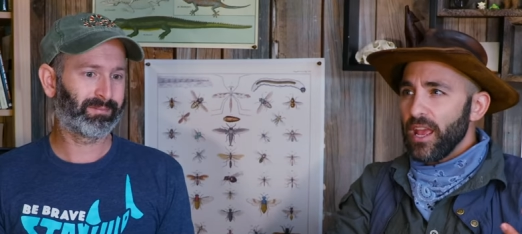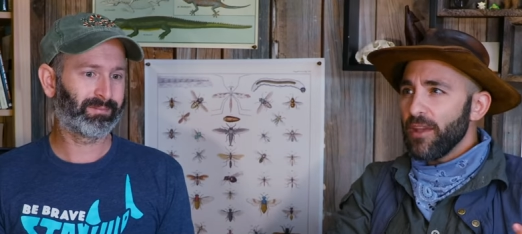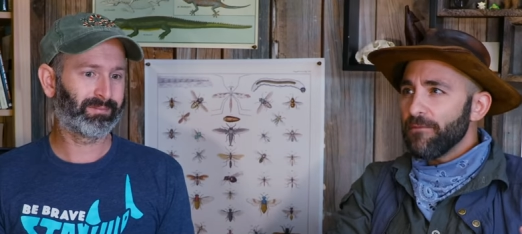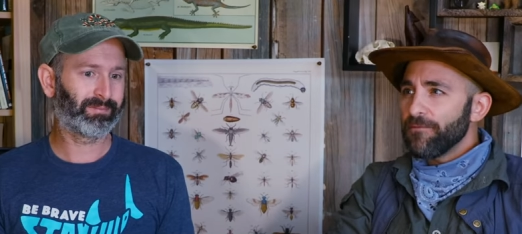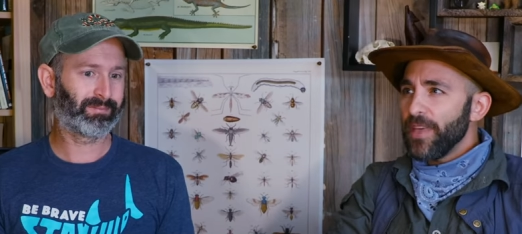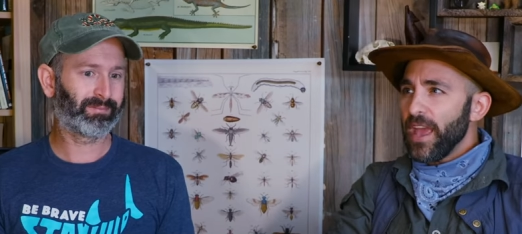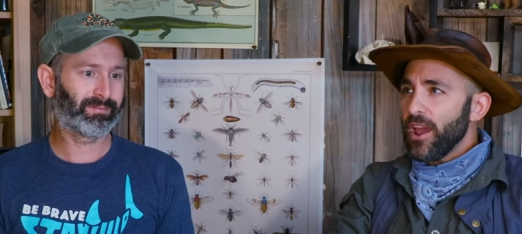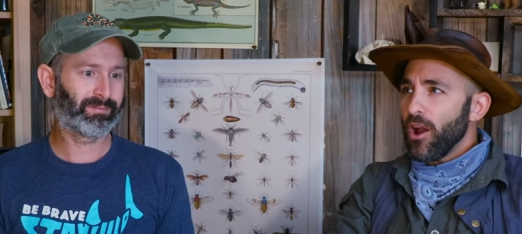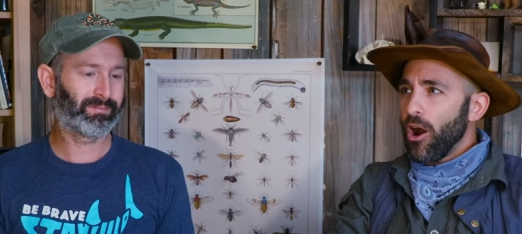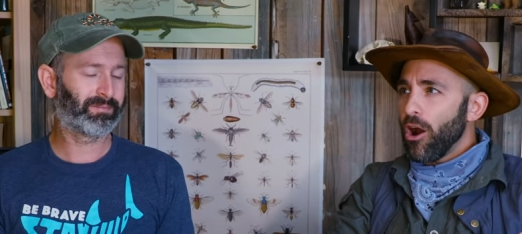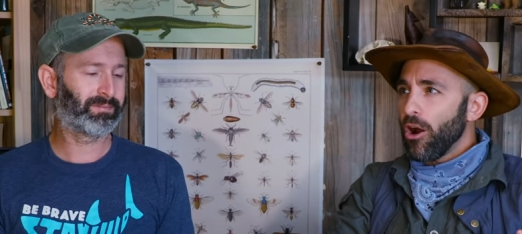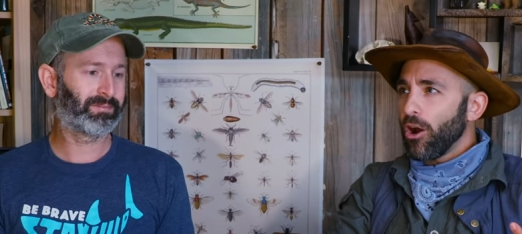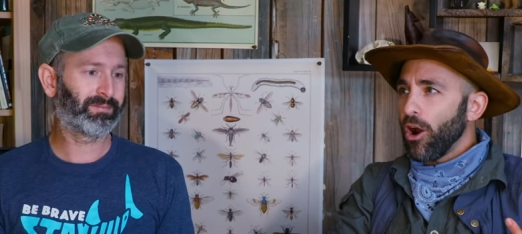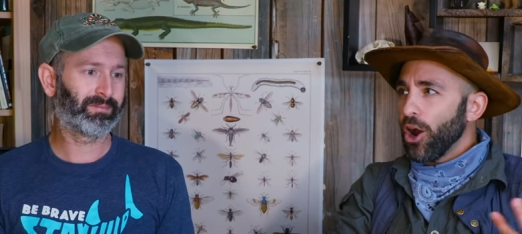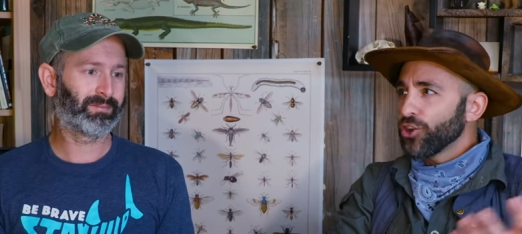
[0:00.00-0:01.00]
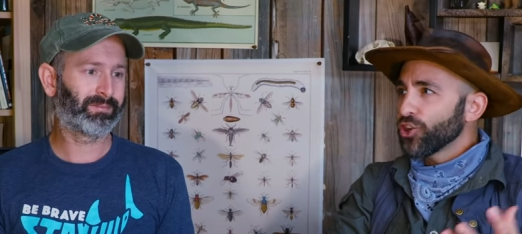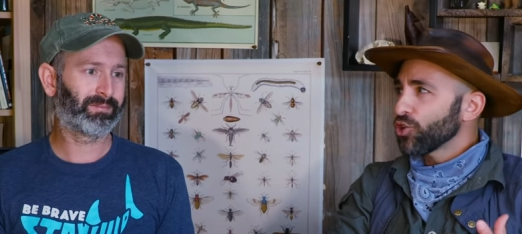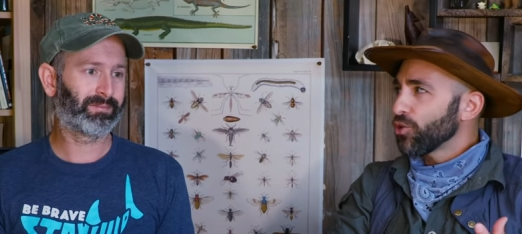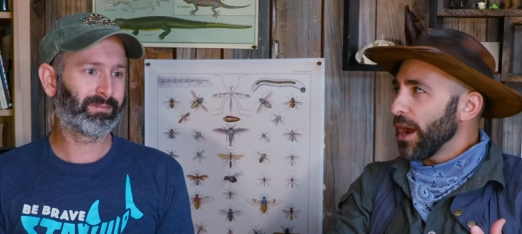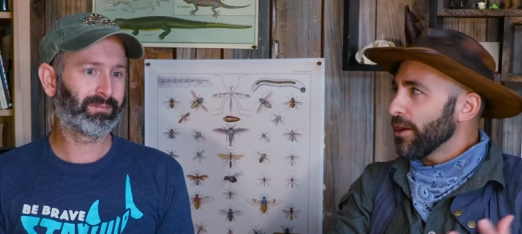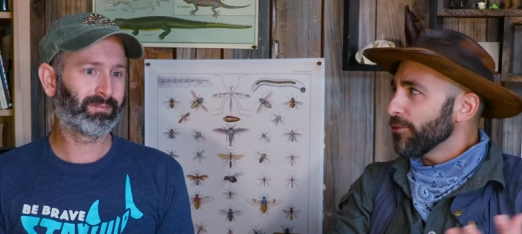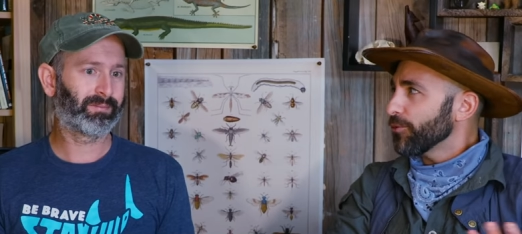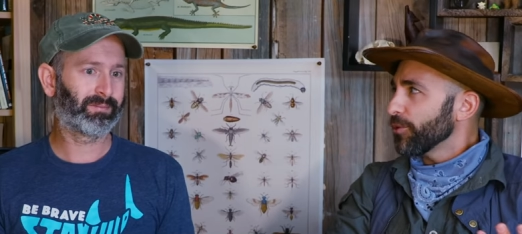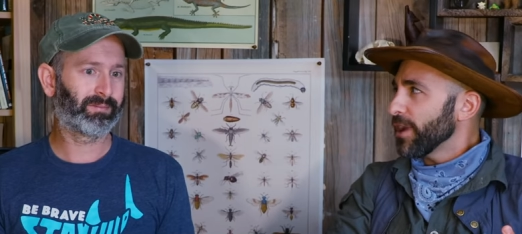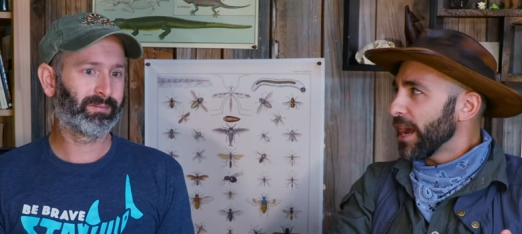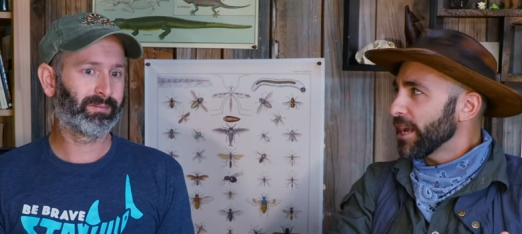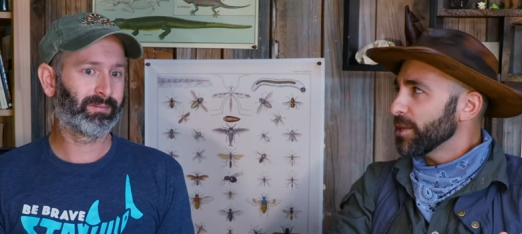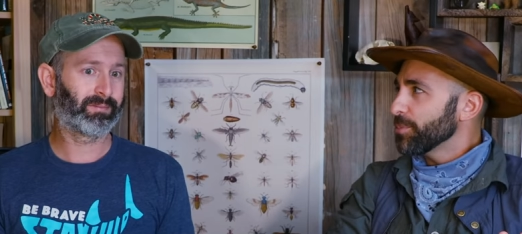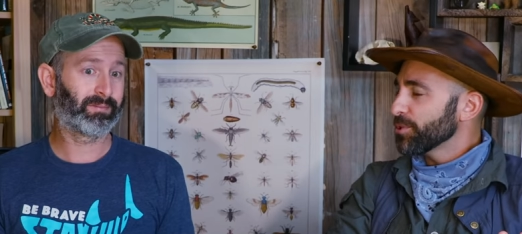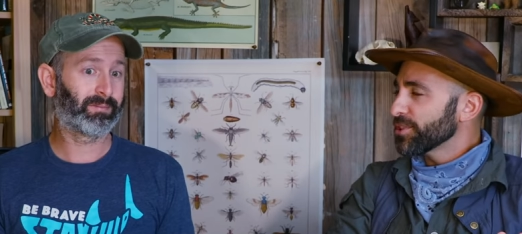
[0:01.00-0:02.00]
Speaker 1: if they are underground for
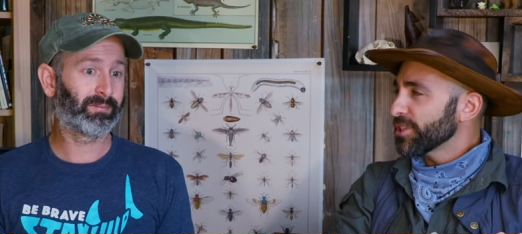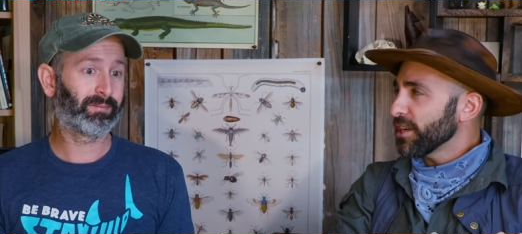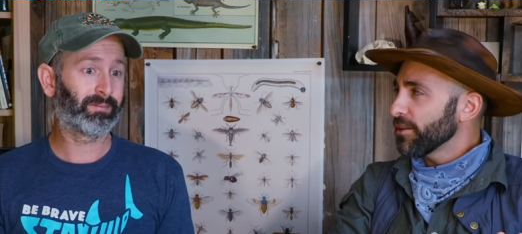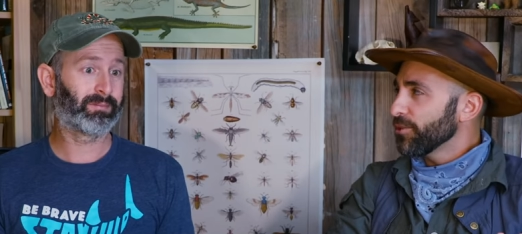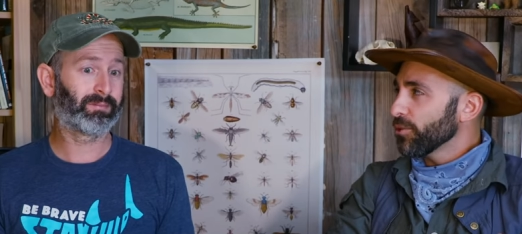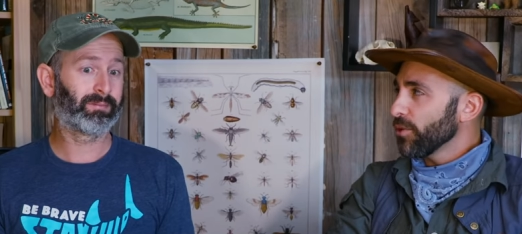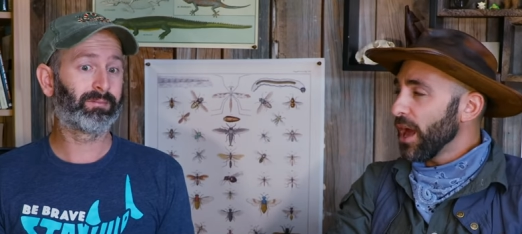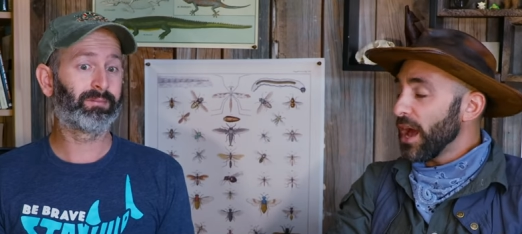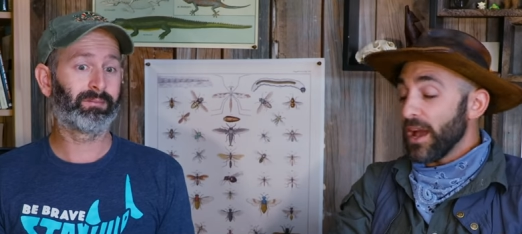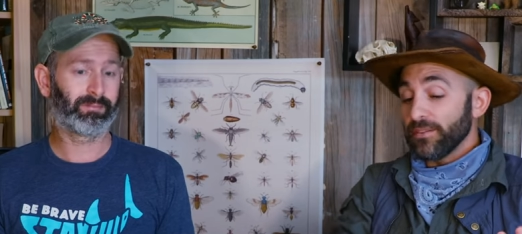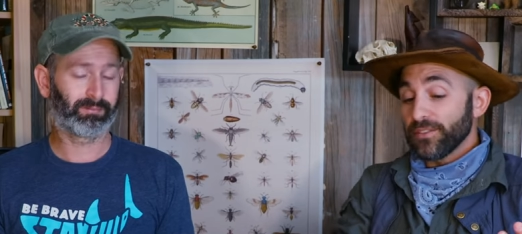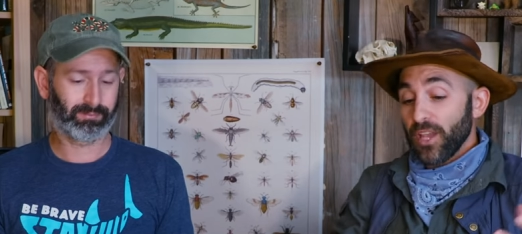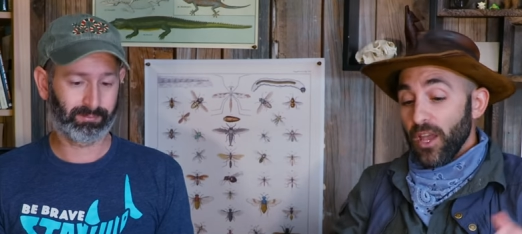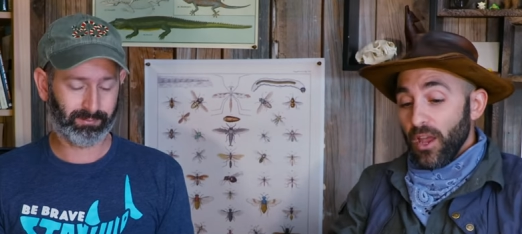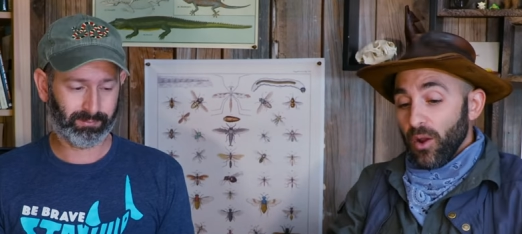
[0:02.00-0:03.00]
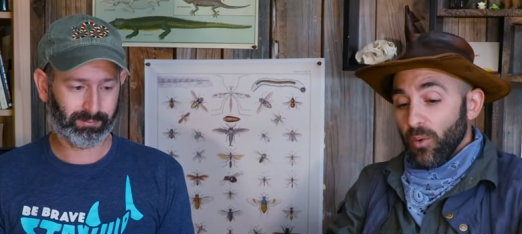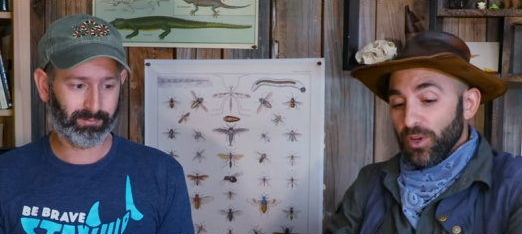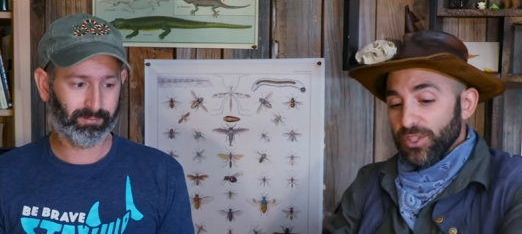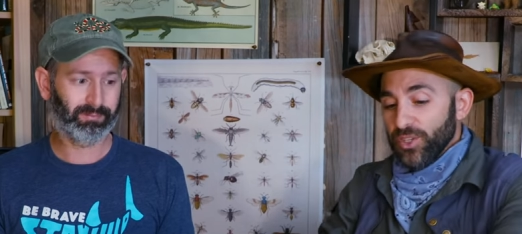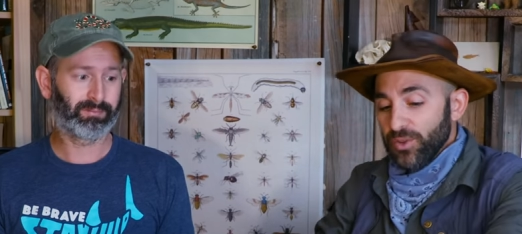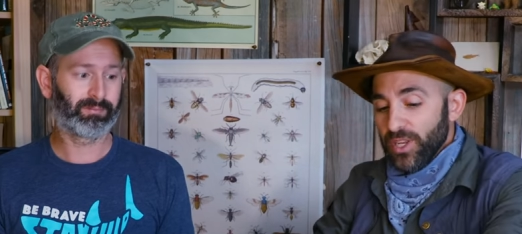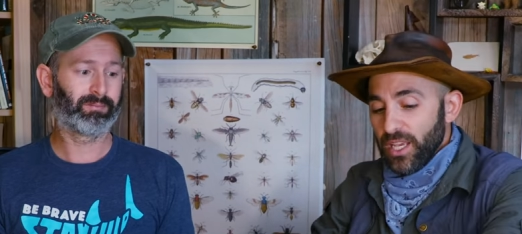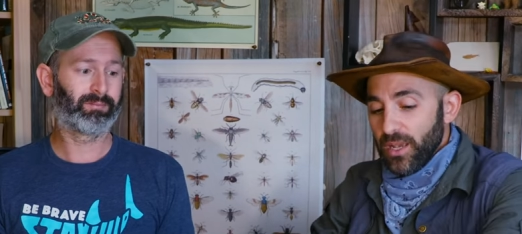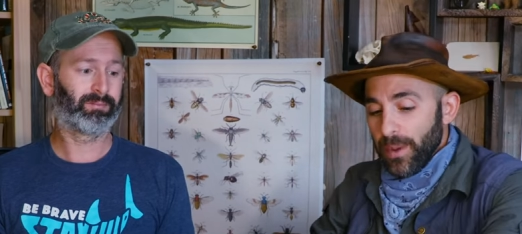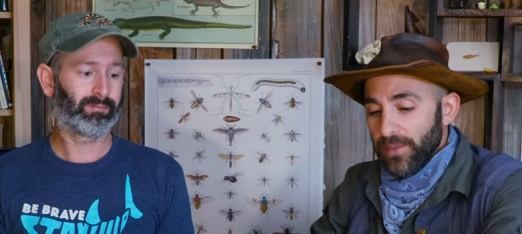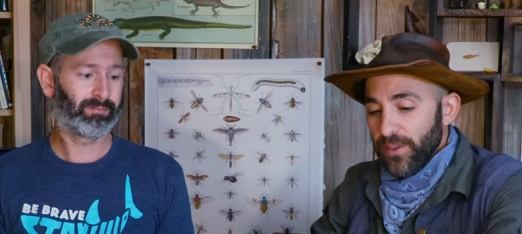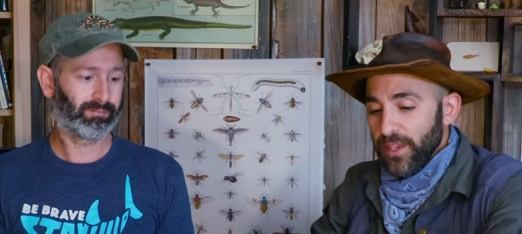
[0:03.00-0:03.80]
90% of their lives? What's unique about